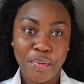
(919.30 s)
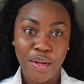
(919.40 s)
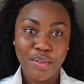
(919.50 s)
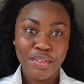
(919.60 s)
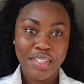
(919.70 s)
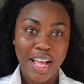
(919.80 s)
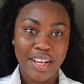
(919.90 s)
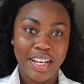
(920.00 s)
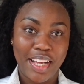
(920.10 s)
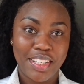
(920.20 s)
pose.
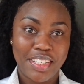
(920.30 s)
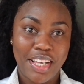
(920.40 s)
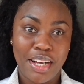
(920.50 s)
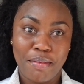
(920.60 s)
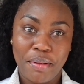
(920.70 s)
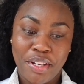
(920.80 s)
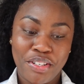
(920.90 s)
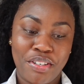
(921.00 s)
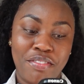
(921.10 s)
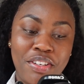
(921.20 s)
I'd like to take a
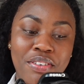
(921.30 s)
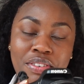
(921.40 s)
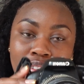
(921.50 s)
picture of you.